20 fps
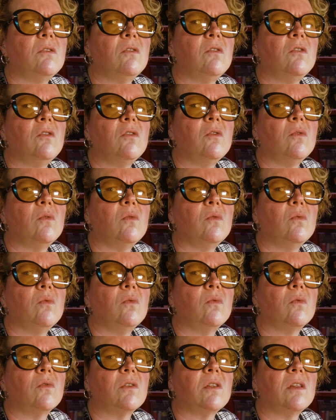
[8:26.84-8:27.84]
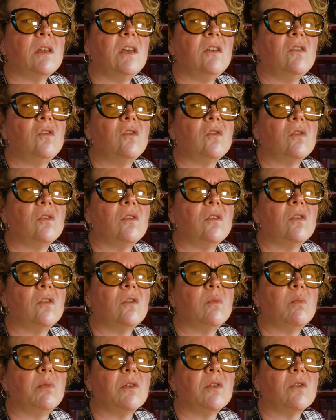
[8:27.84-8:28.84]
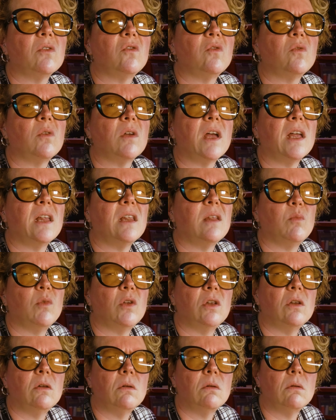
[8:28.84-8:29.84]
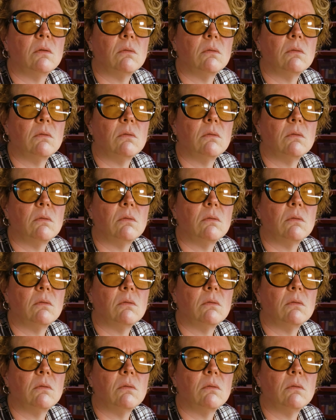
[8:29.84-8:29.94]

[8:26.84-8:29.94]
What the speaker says: to release the spiritual element.